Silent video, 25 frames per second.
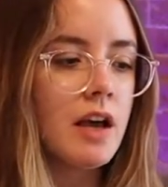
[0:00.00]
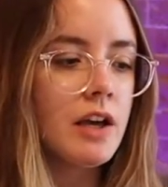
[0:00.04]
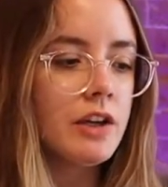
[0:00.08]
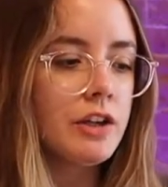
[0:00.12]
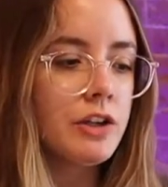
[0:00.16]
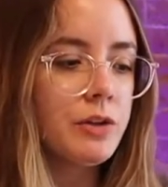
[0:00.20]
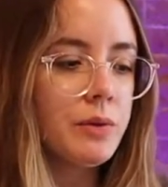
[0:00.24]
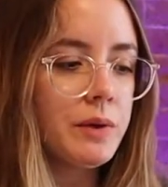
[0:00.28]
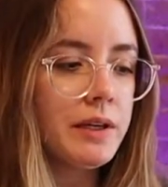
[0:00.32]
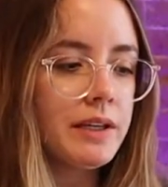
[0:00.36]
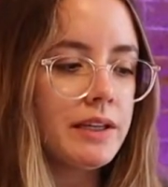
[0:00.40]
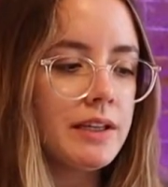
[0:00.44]

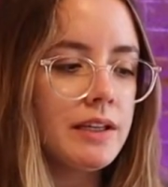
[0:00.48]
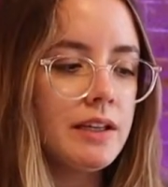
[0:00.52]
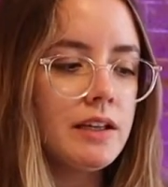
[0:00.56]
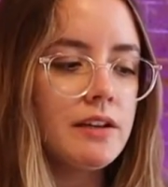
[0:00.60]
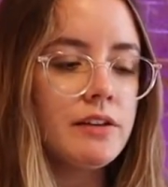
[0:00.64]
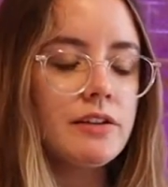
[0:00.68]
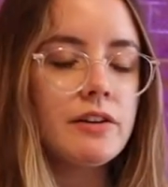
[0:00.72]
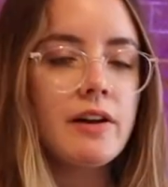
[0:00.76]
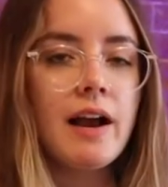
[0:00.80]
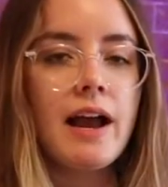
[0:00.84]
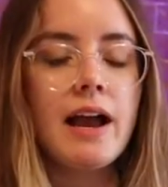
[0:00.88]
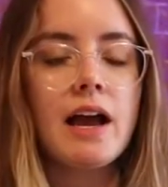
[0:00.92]
You can
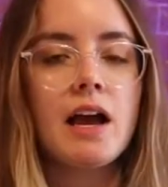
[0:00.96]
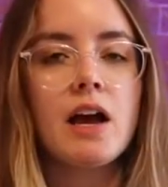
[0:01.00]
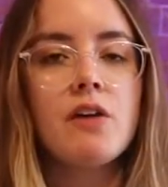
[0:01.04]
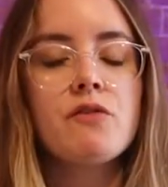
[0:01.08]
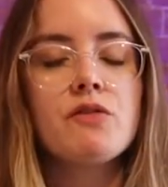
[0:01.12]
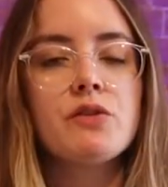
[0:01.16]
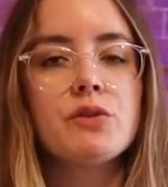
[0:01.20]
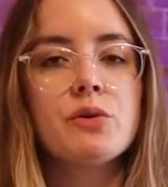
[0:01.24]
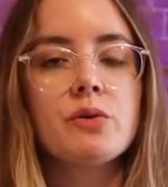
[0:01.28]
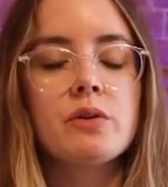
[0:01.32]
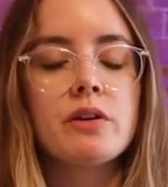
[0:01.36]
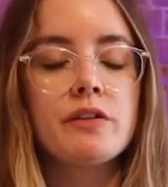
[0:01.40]
either
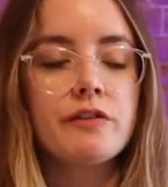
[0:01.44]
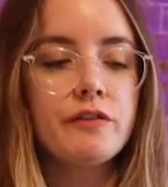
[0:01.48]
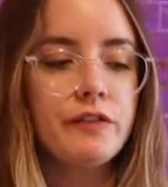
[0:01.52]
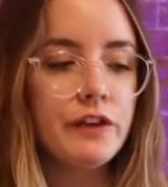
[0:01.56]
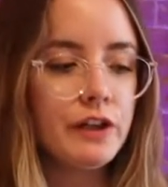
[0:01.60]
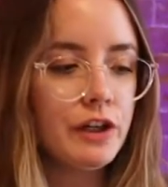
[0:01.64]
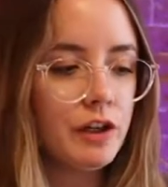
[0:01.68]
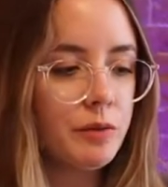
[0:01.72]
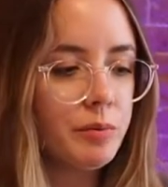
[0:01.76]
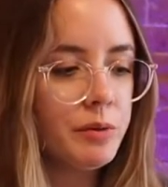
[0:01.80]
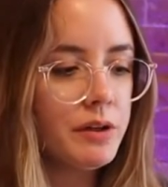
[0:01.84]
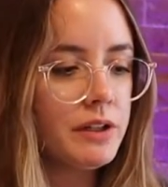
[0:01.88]
have your
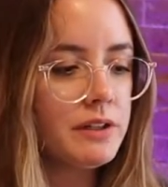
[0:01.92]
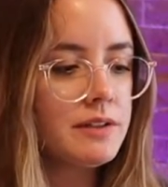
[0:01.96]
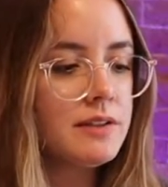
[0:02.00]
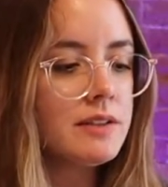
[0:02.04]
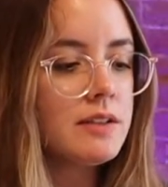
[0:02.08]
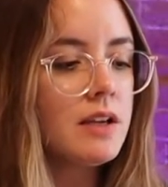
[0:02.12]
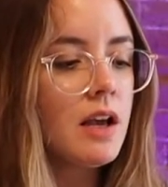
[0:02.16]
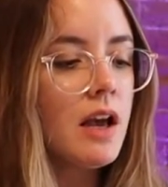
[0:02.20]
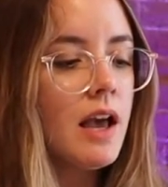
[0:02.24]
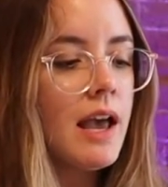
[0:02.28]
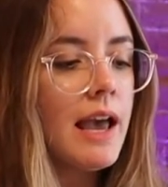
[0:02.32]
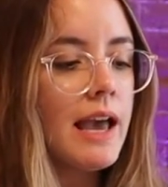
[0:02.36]

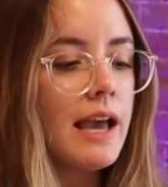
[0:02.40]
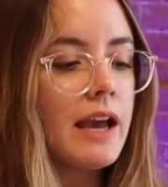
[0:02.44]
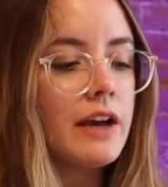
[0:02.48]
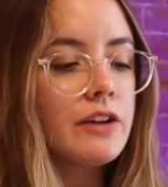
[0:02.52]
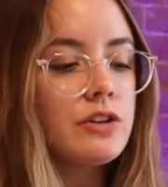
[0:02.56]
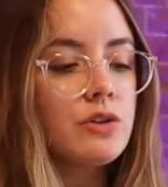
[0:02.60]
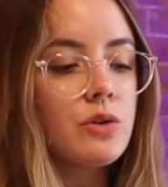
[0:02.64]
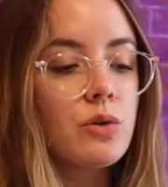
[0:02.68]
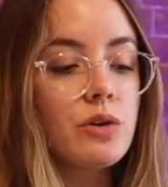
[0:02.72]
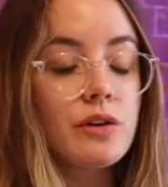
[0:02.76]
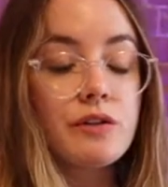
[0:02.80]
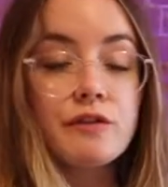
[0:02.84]
fingerprints and
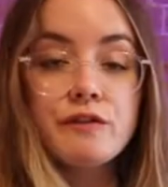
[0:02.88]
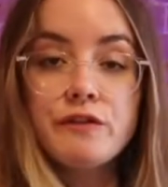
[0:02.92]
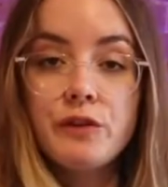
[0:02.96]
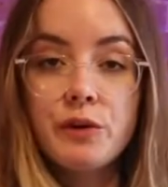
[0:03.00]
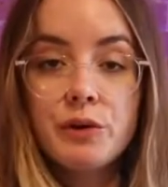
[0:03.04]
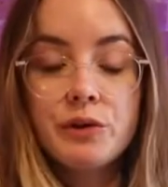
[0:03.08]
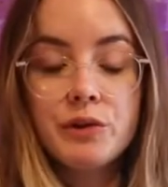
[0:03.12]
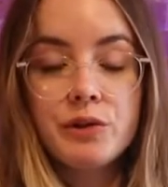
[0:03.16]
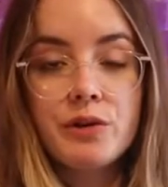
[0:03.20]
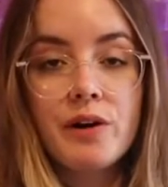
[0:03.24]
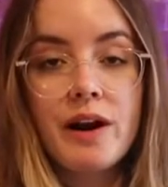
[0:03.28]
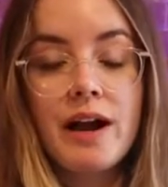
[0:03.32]
your
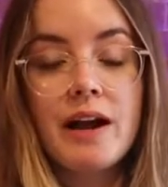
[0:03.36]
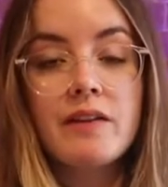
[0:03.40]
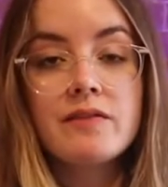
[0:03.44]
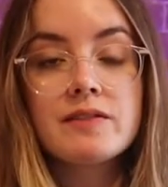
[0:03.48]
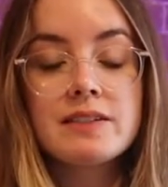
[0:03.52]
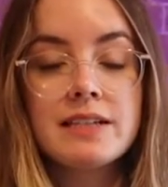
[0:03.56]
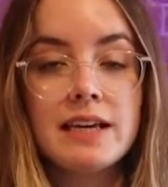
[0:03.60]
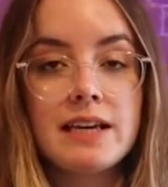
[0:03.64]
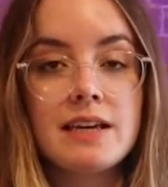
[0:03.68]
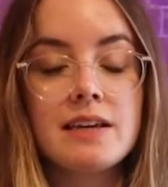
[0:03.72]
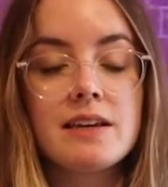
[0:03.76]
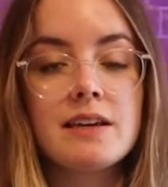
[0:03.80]
photograph
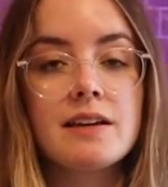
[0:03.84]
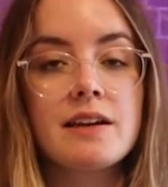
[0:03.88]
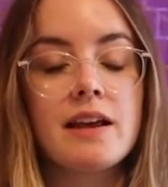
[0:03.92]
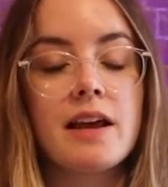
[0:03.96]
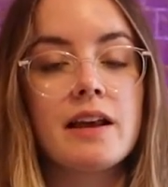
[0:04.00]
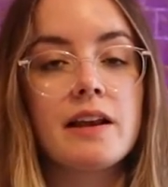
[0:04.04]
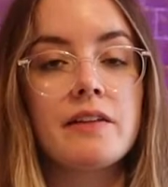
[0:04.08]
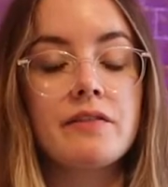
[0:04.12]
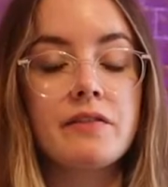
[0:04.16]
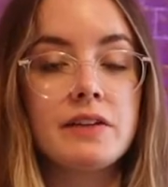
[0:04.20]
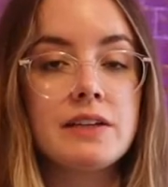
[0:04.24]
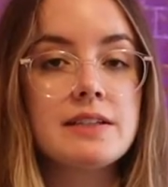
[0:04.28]
taken at
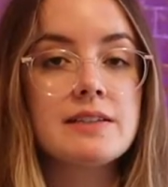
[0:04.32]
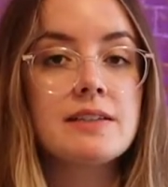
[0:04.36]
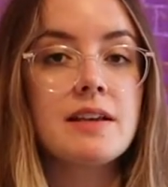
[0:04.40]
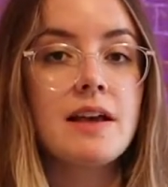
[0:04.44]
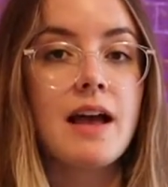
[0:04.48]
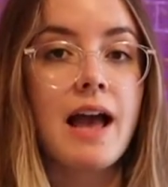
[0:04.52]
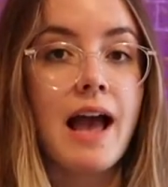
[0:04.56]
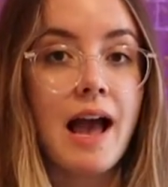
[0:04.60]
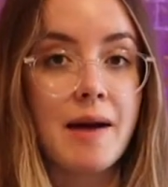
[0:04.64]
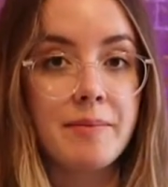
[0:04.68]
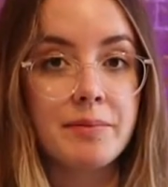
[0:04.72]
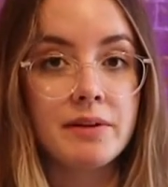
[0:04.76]
a visa
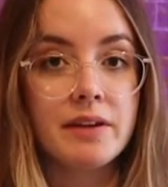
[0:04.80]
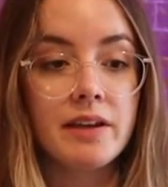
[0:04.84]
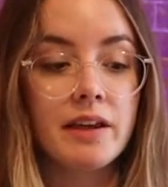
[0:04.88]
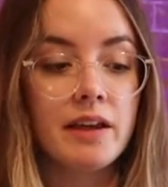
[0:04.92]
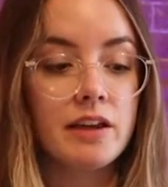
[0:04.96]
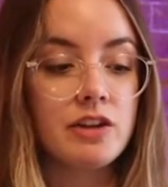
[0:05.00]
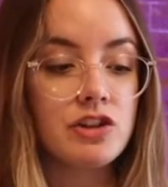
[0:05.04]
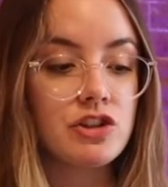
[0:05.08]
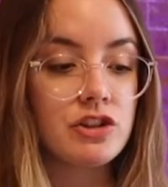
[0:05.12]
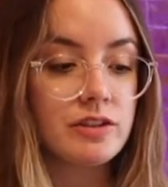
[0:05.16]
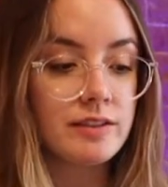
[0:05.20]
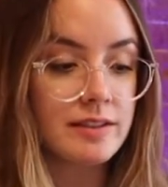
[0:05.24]

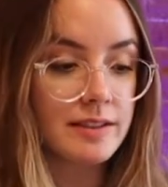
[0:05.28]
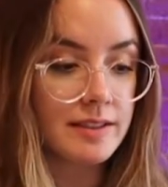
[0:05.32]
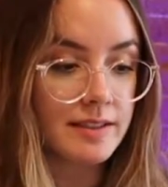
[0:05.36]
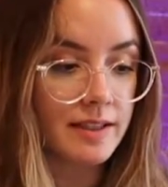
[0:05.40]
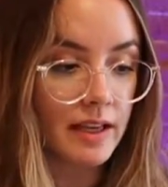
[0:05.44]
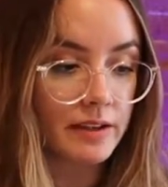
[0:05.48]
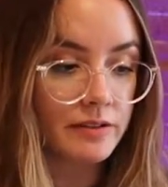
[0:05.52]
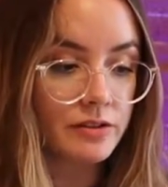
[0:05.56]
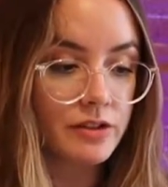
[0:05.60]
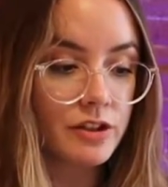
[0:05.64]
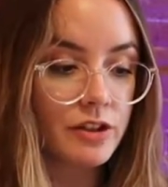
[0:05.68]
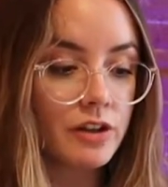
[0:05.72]
application
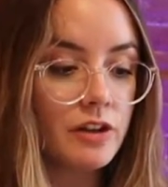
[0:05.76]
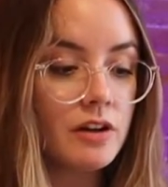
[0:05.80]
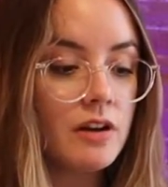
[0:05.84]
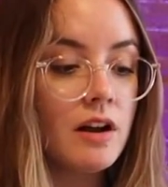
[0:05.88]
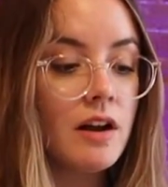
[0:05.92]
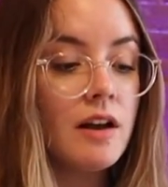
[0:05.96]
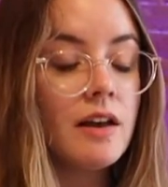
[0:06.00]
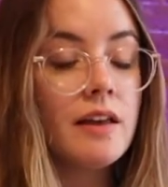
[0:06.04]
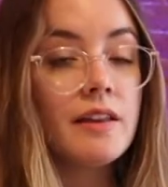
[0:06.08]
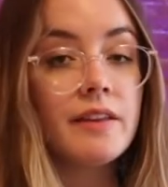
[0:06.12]
center.